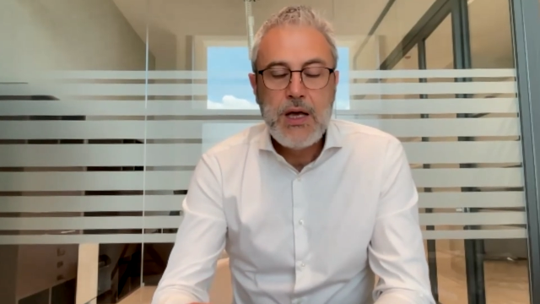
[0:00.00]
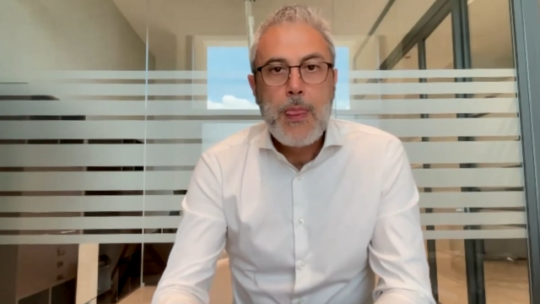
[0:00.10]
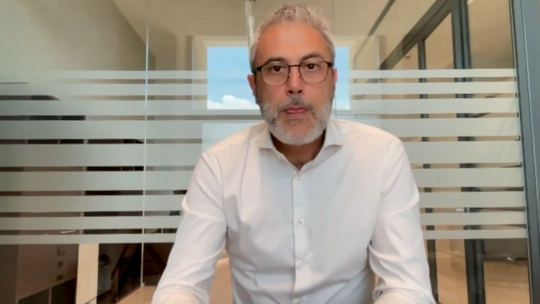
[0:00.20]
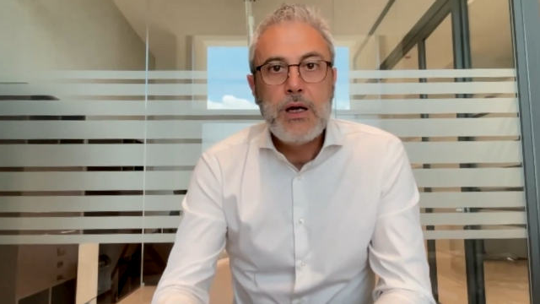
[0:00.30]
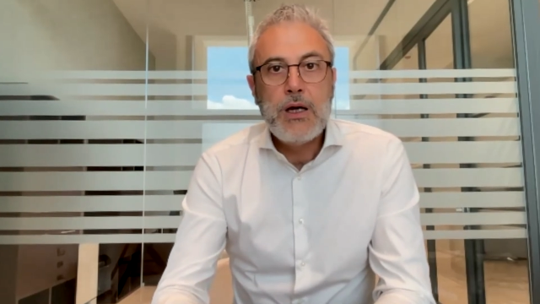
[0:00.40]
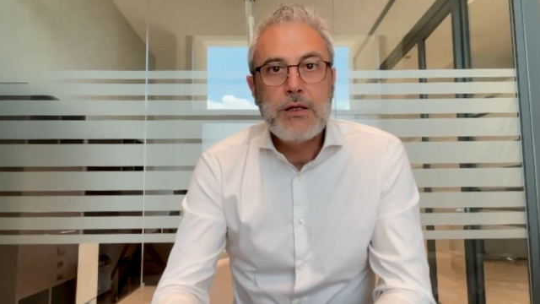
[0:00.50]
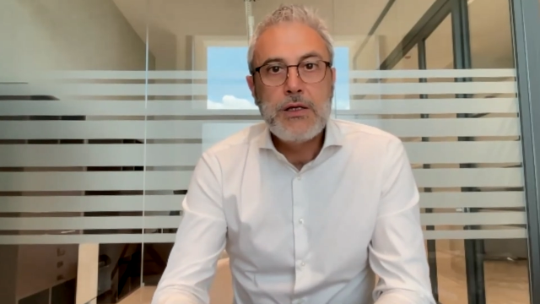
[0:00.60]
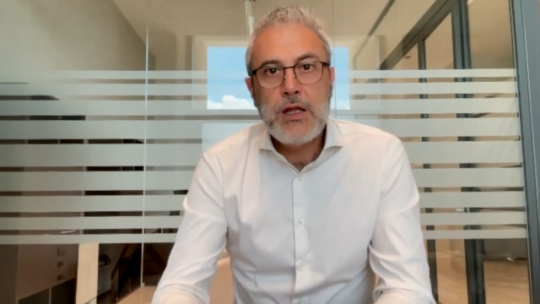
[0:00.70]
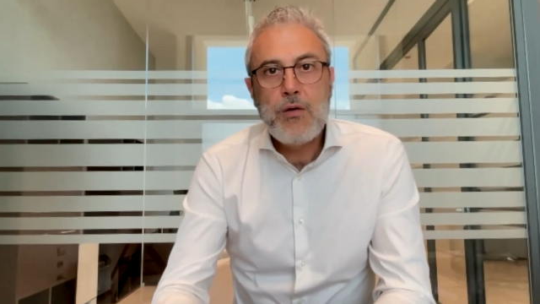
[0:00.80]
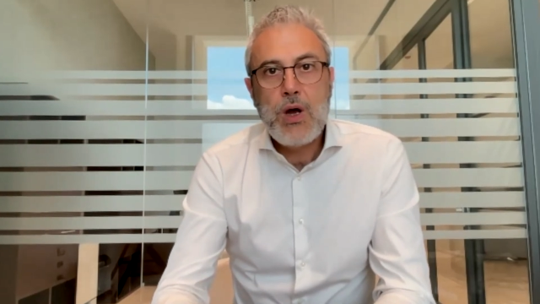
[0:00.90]
The
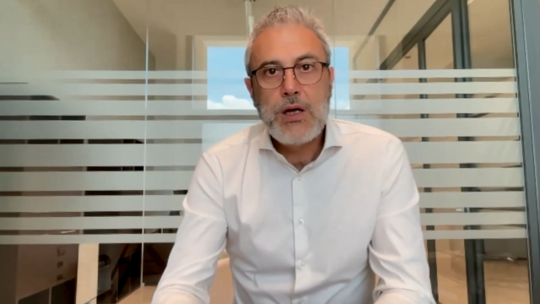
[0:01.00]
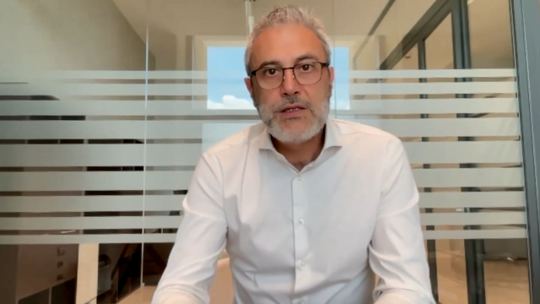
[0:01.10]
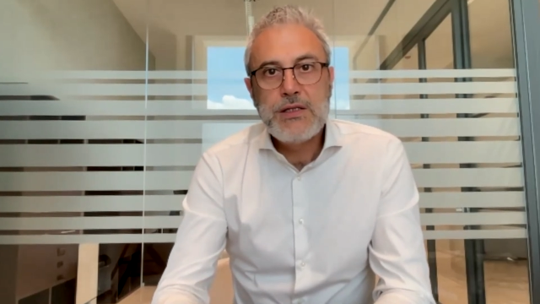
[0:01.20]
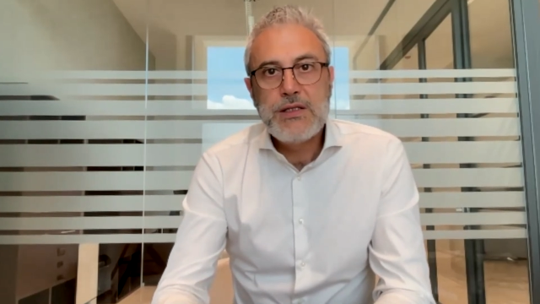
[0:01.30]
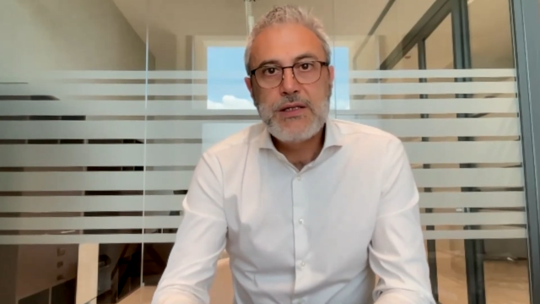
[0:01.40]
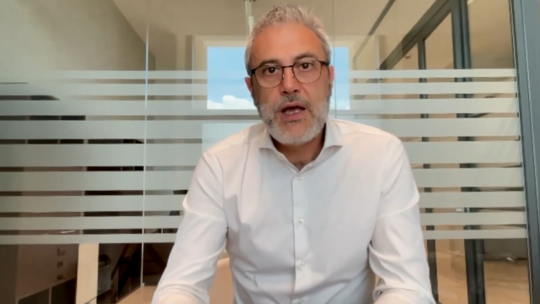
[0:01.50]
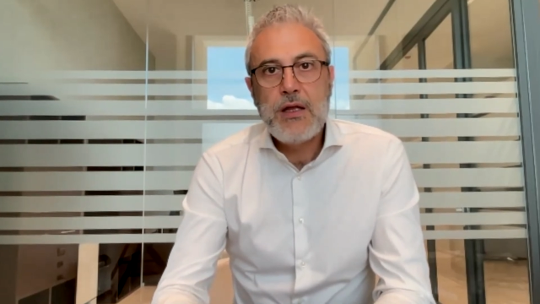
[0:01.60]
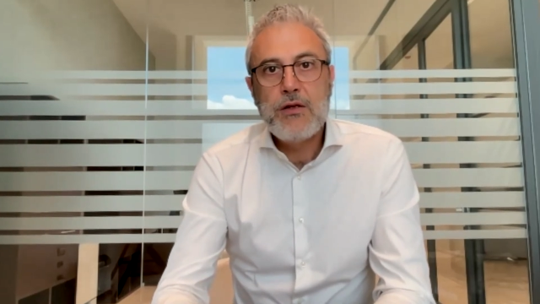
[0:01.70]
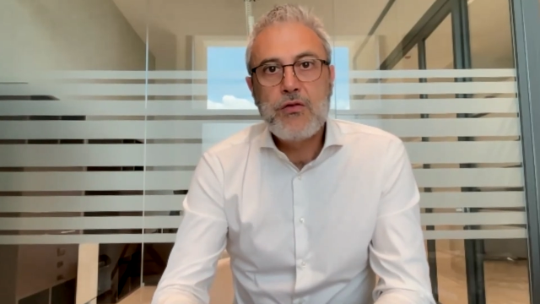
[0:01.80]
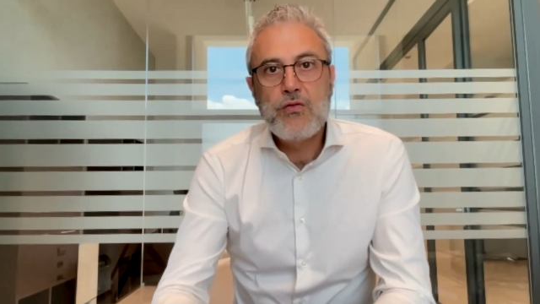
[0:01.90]
other one is
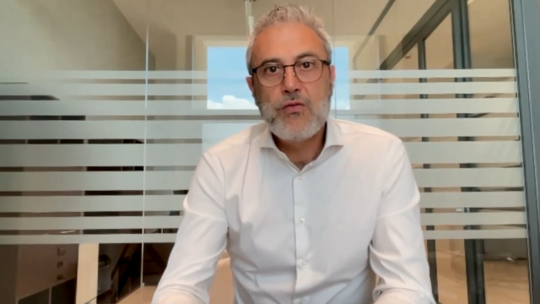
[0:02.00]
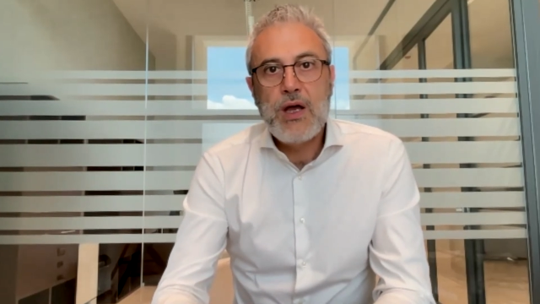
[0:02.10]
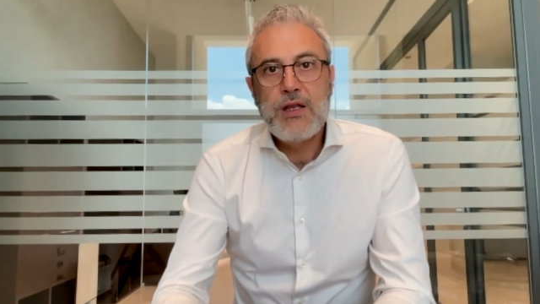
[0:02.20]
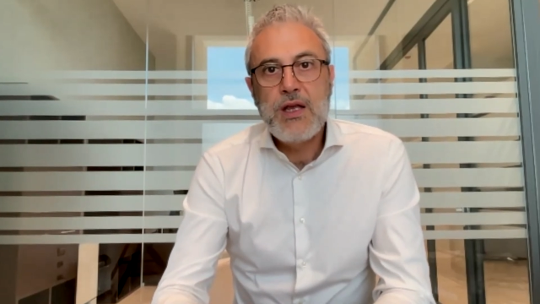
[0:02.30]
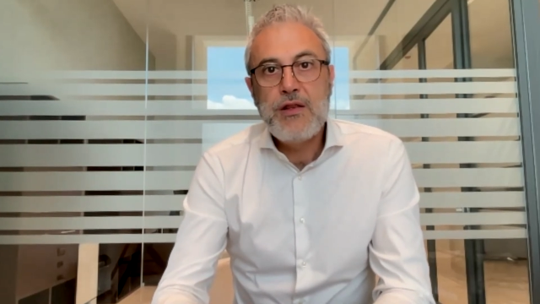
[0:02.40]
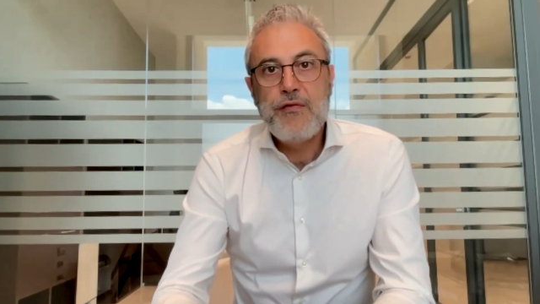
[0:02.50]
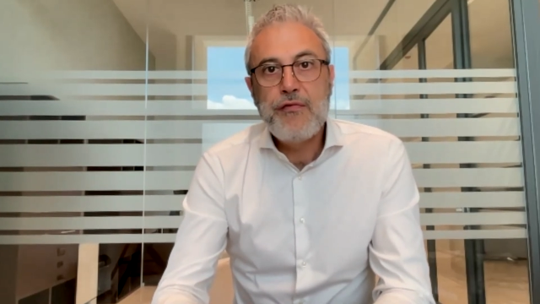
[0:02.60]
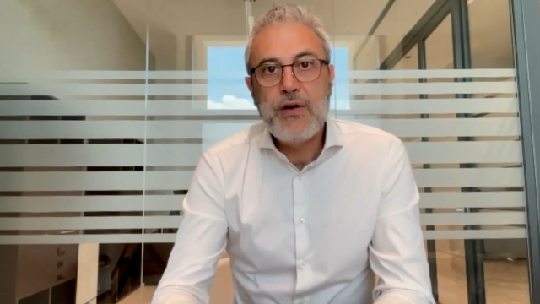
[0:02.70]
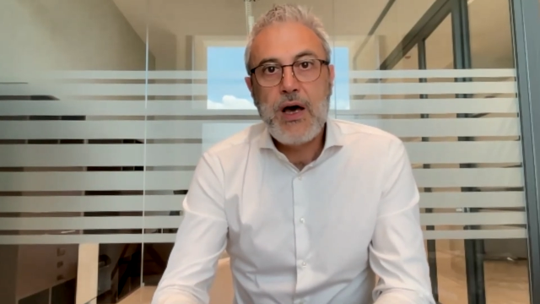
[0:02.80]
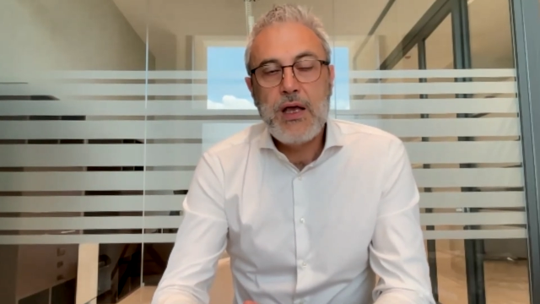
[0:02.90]
instead to
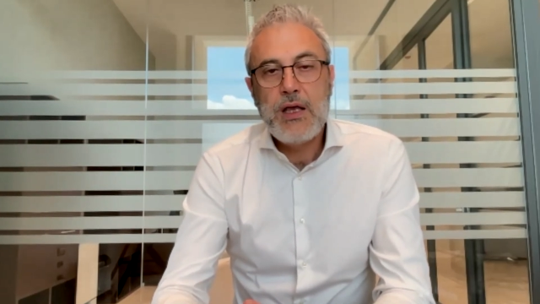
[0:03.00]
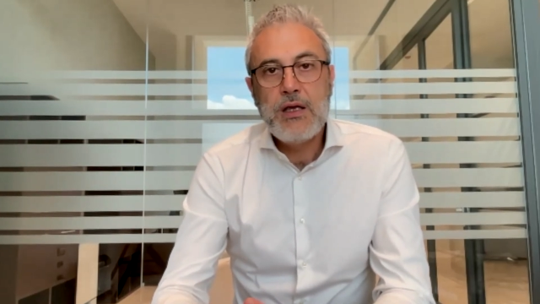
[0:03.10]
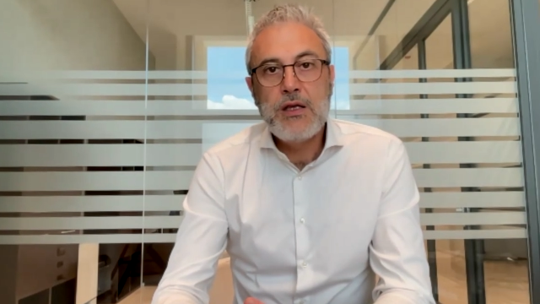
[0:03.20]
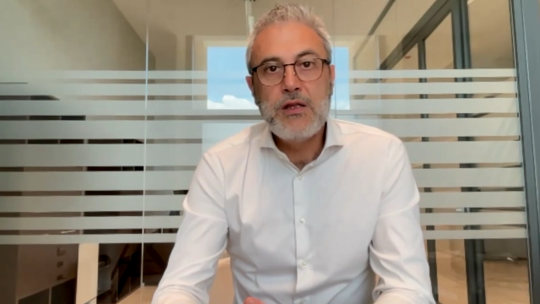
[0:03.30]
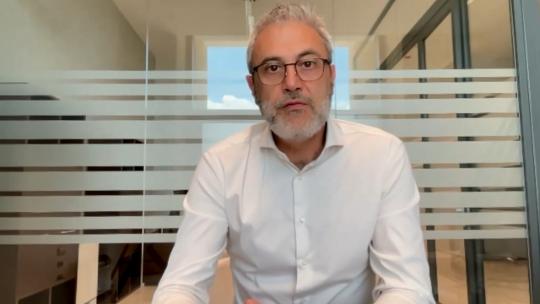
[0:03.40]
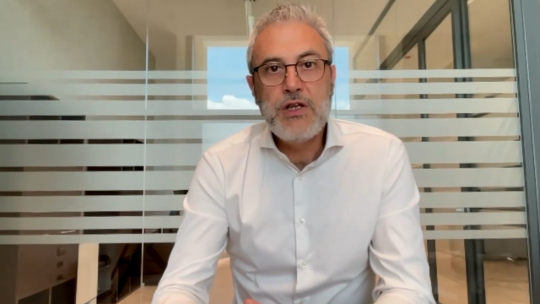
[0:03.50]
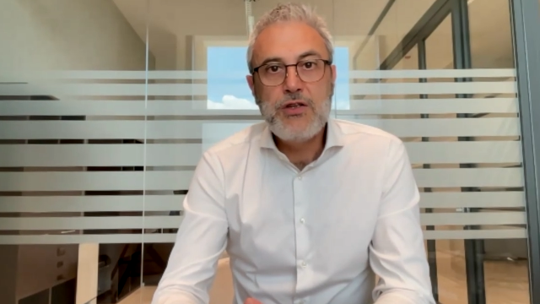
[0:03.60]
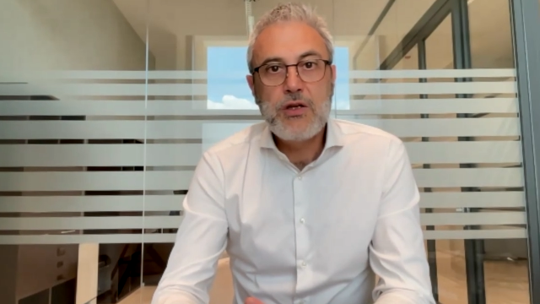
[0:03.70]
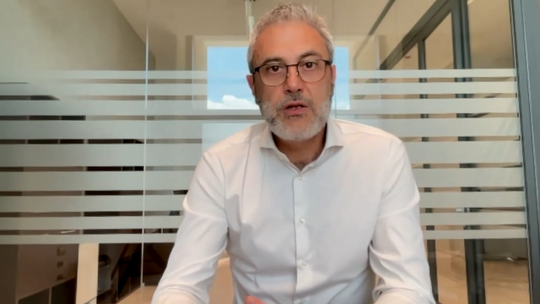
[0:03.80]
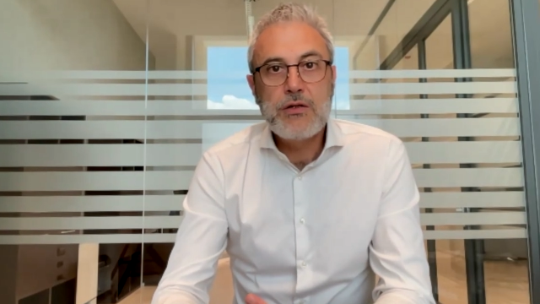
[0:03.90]
identify
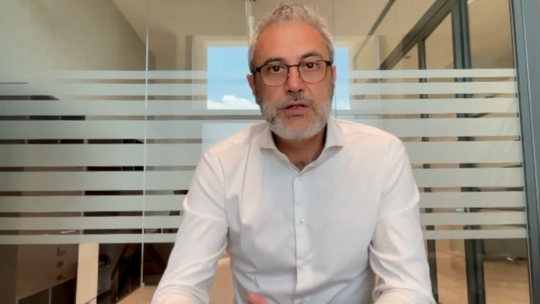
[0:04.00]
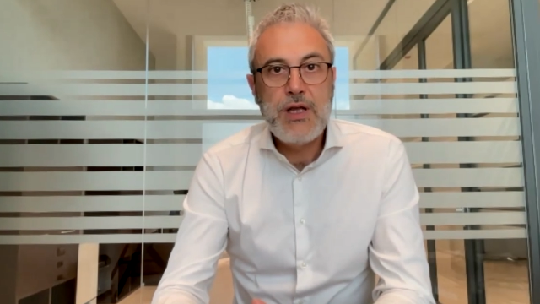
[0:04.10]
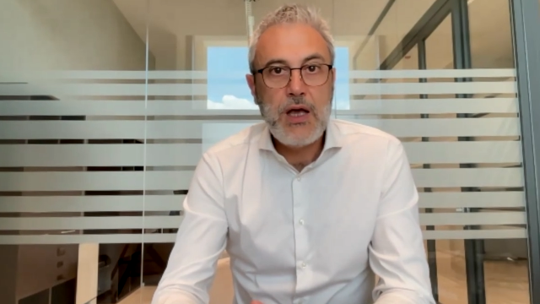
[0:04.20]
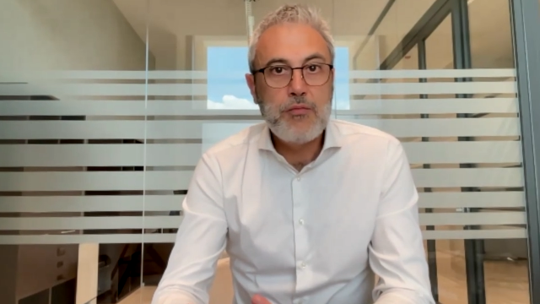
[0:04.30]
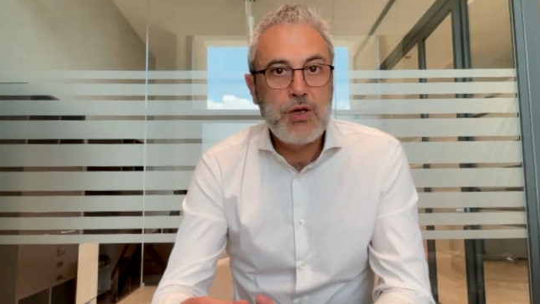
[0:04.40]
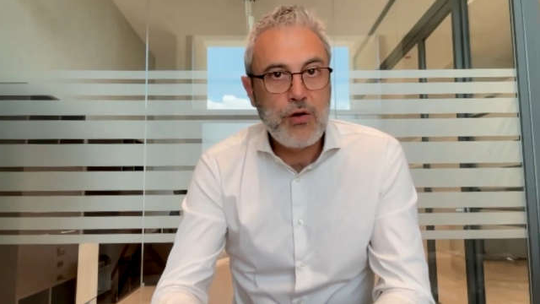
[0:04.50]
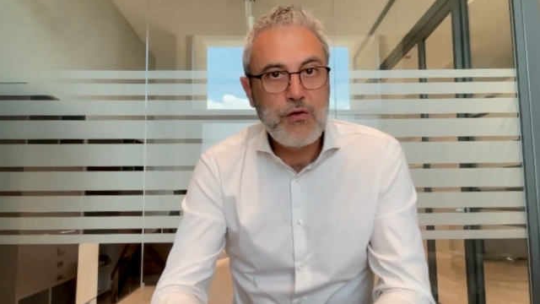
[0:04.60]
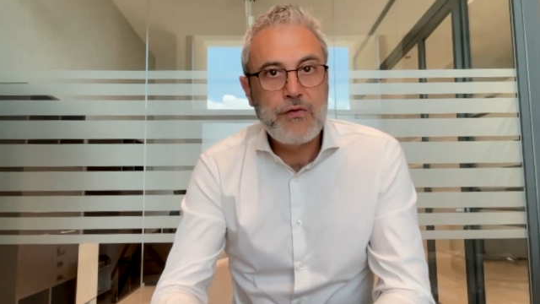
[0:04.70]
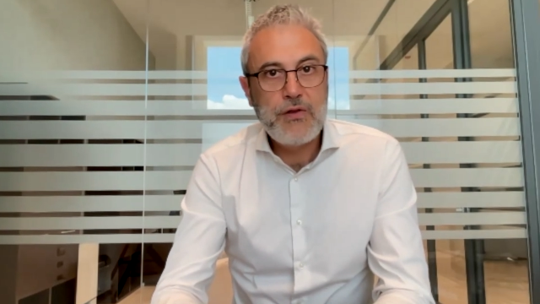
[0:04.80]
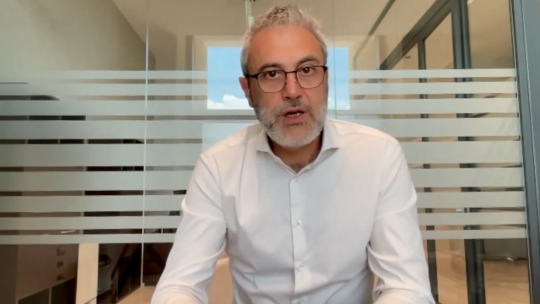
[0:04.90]
individuals that,
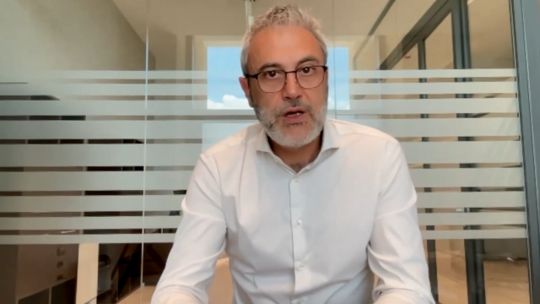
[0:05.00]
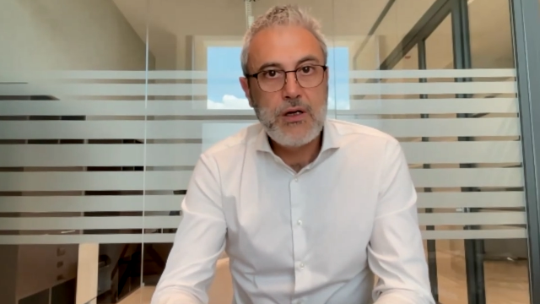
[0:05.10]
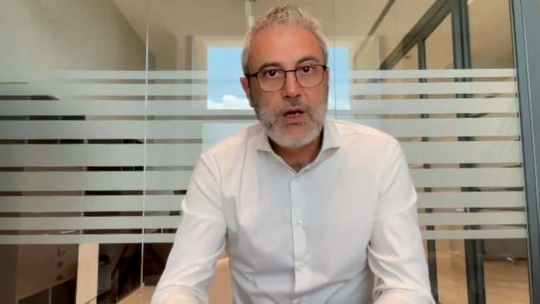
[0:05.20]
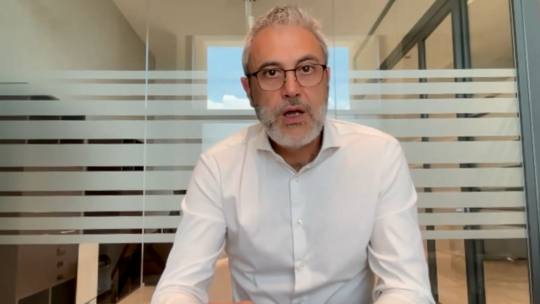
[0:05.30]
because of their